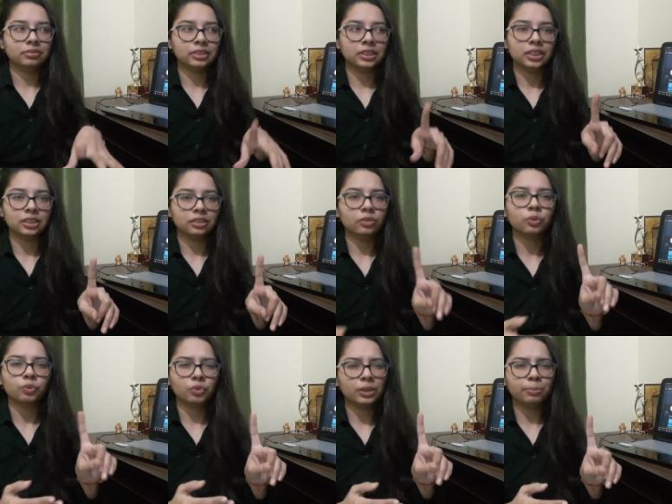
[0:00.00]
yeah,
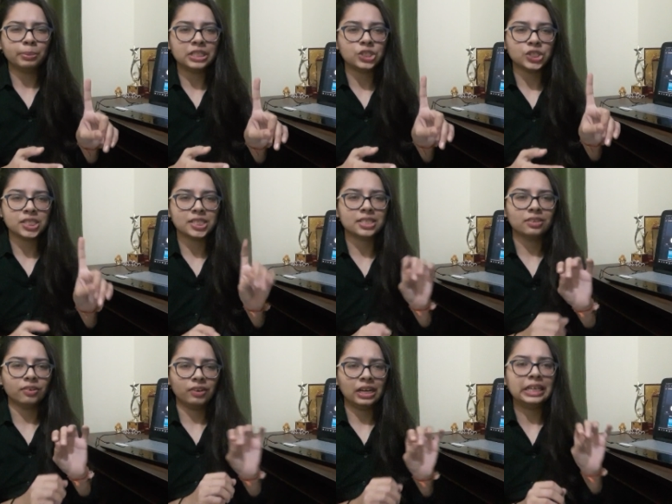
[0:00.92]
1 page is
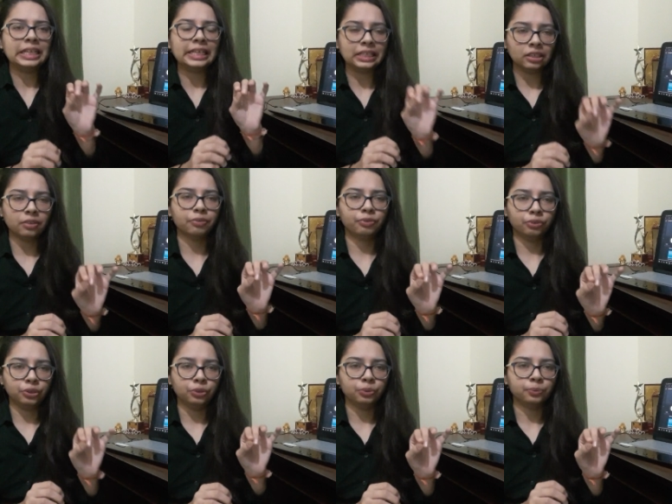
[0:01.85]
really enough
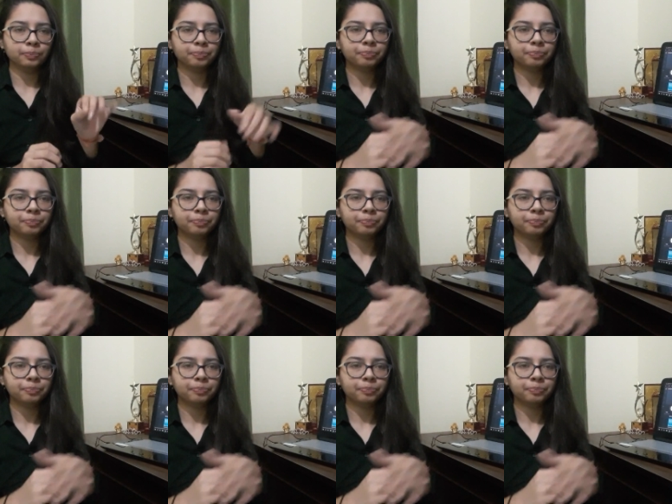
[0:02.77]
for you.